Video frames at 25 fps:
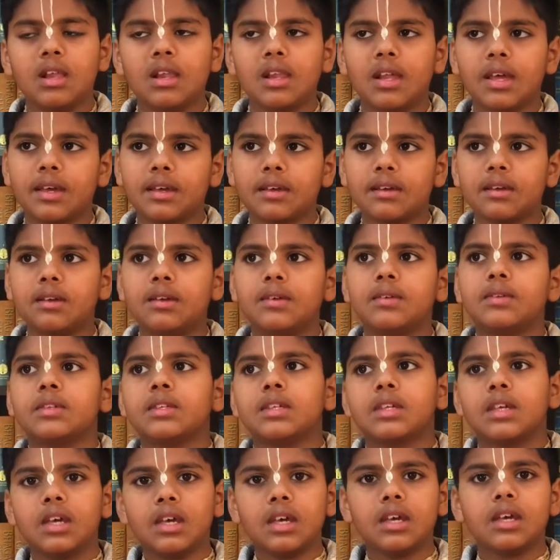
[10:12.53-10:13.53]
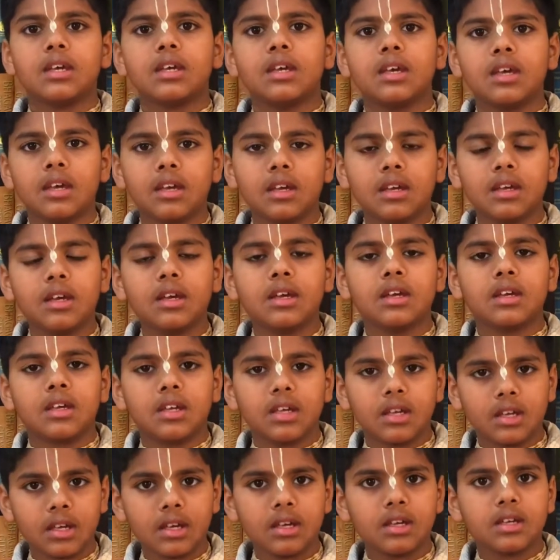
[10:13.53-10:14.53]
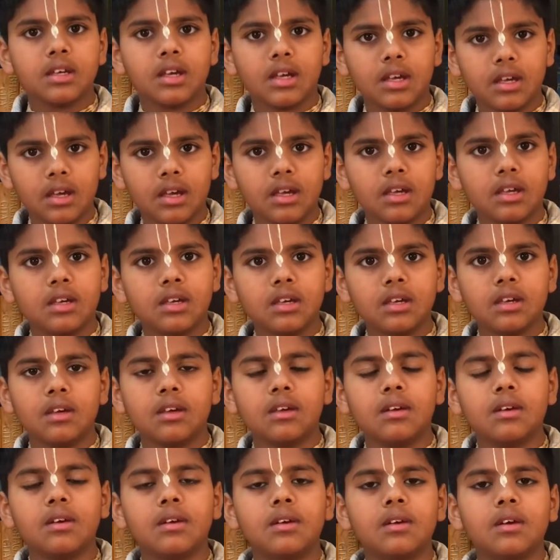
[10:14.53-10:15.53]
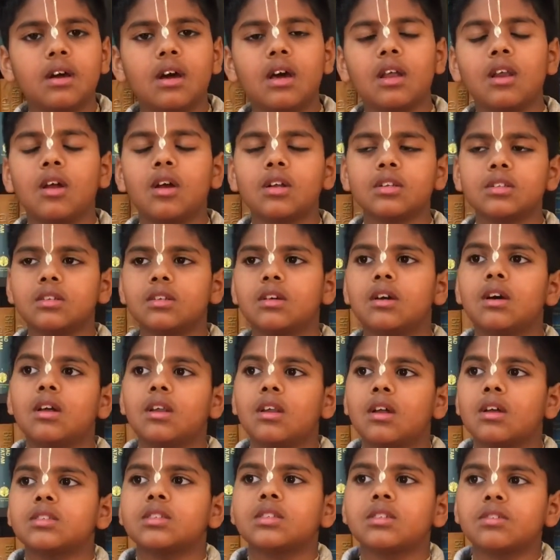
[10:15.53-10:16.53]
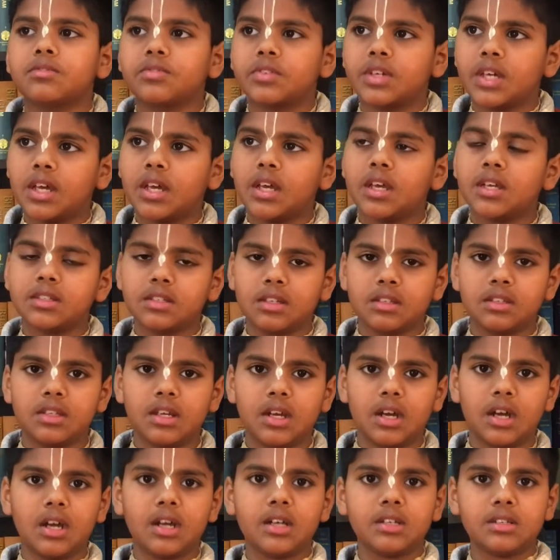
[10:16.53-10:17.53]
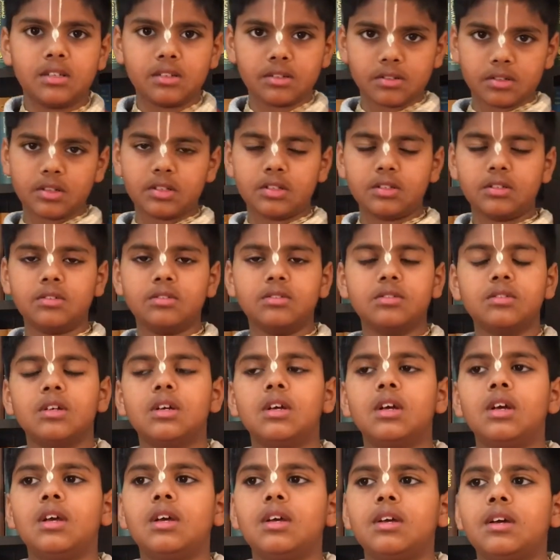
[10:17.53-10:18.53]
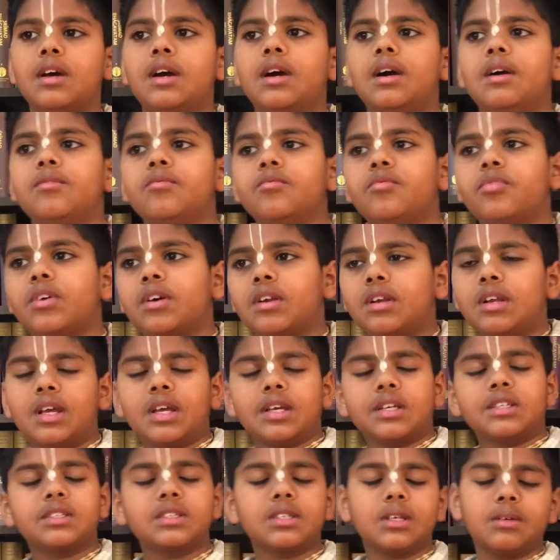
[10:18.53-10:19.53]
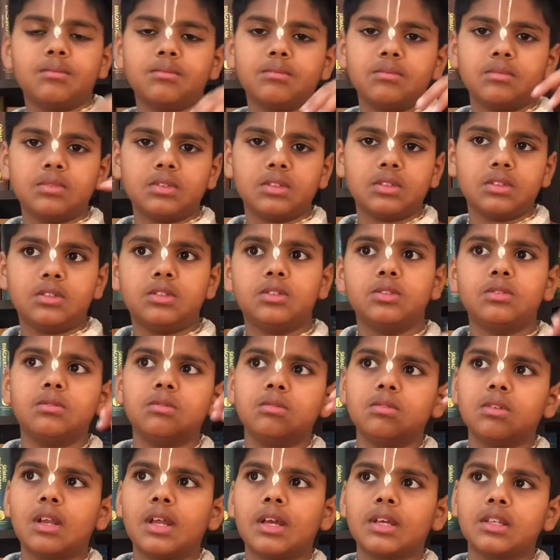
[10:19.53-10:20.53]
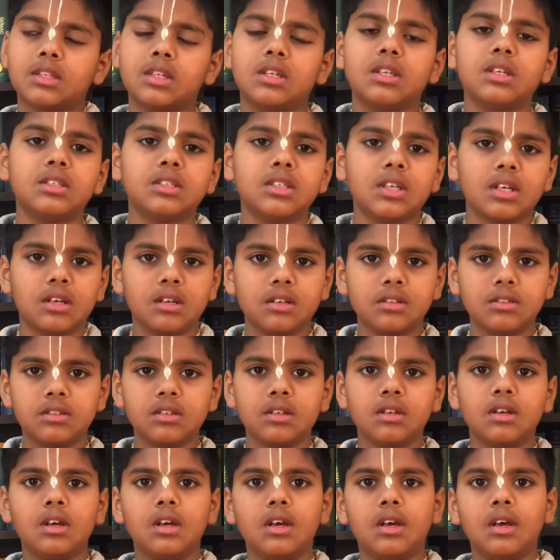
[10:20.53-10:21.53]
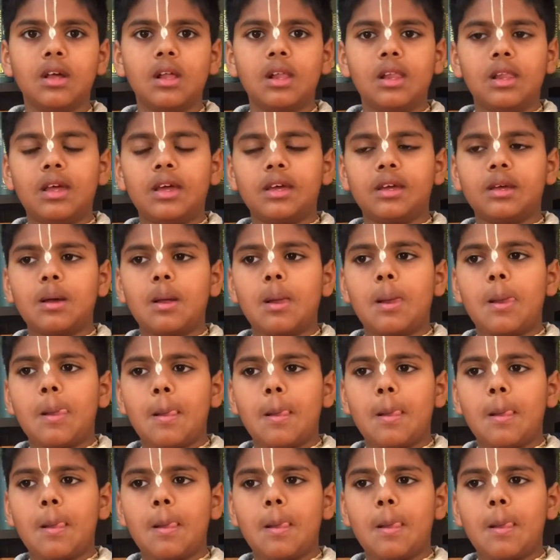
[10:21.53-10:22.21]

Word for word: like gay gay gay gay gay gay gay a lot uh, lots of gays and thas you can do um, for like some two like three seconds like